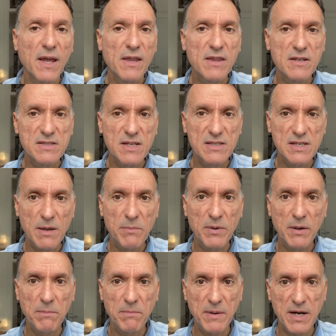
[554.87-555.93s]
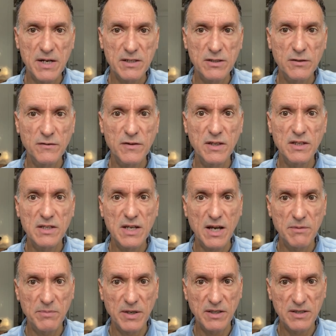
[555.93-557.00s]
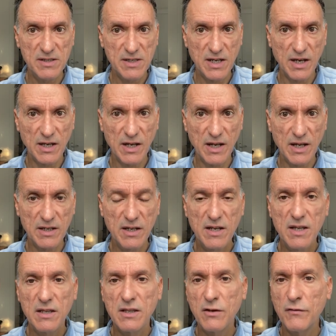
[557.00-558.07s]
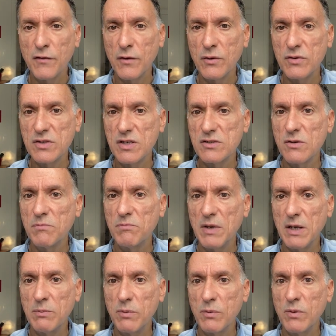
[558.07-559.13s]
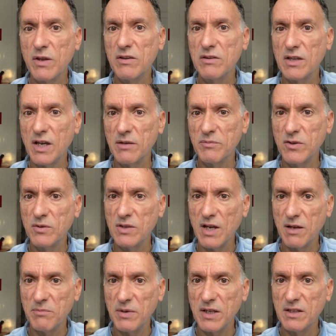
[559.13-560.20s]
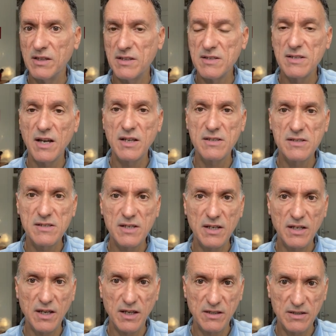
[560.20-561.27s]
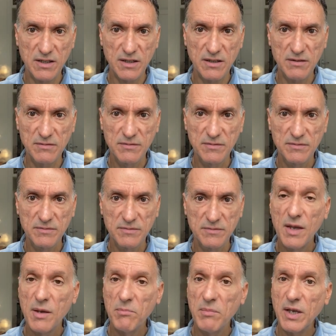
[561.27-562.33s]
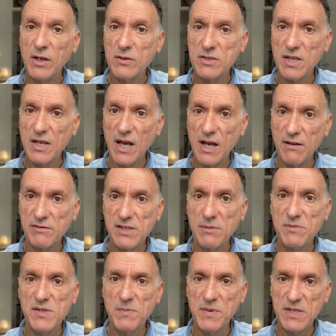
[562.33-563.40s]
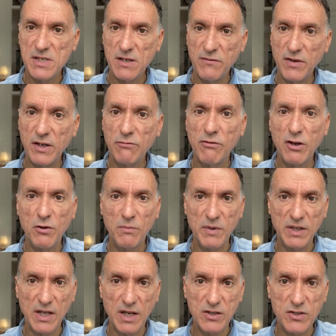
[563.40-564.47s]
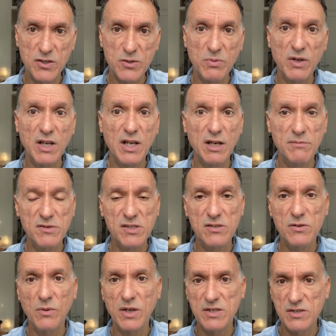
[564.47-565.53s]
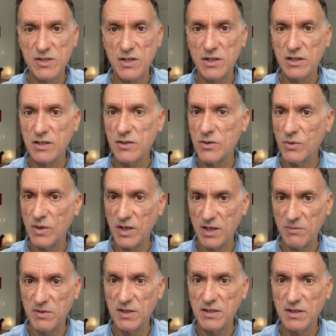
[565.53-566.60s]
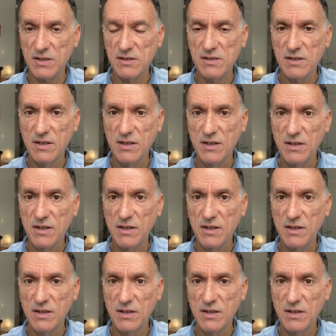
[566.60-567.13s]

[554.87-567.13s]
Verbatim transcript: There's a separate part of the diabetes guideline that focuses on people with type 2 diabetes and CKD because they have some specific recommendations when it comes to SGLT2 inhibitors.